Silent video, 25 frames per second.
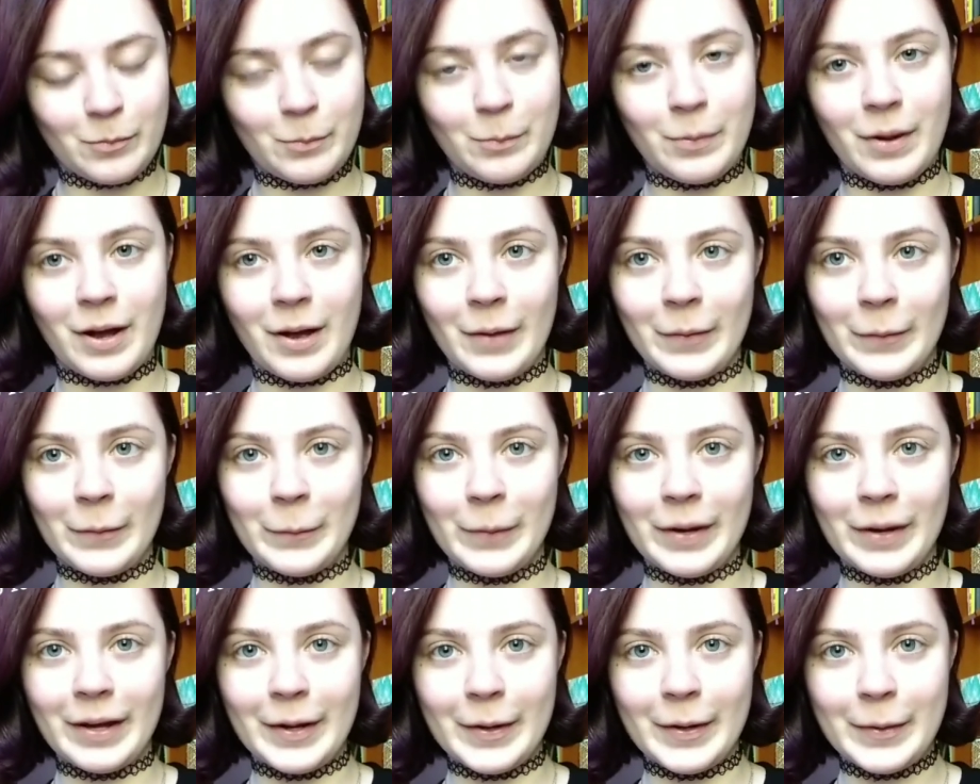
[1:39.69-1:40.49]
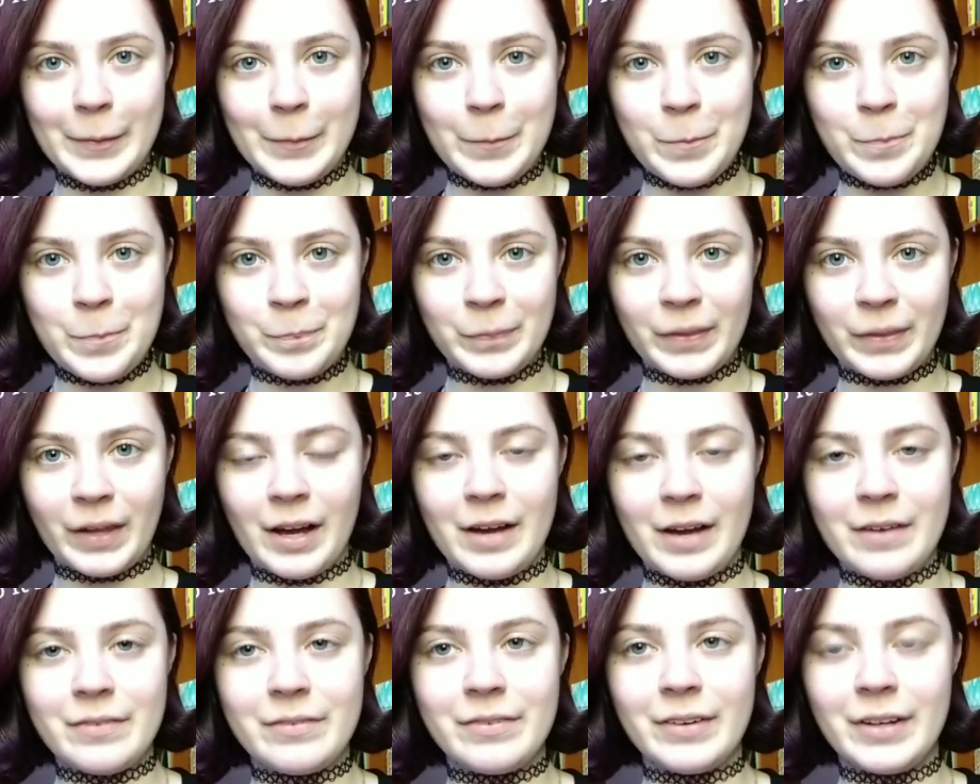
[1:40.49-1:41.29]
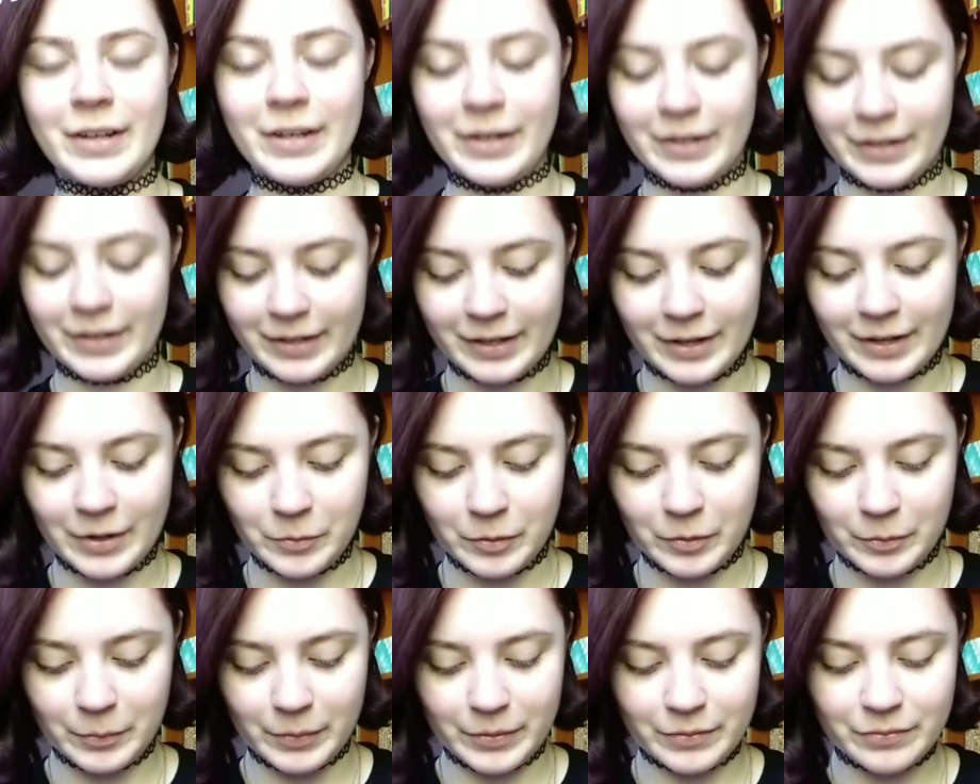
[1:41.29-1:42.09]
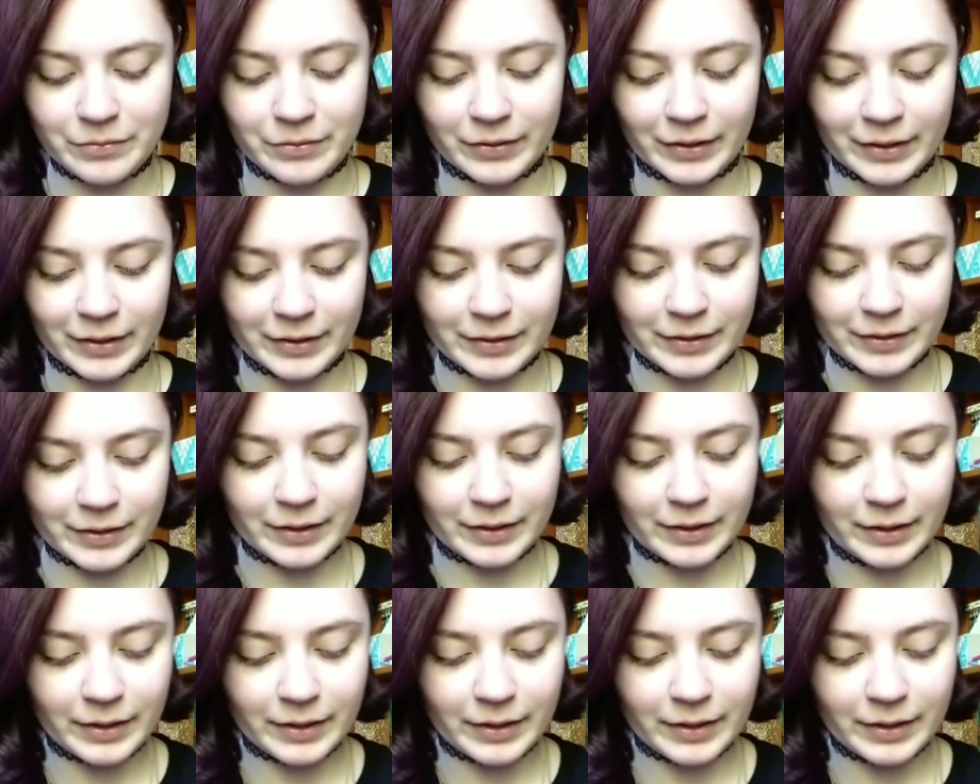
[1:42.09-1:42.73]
by the way. I figured it would be fun.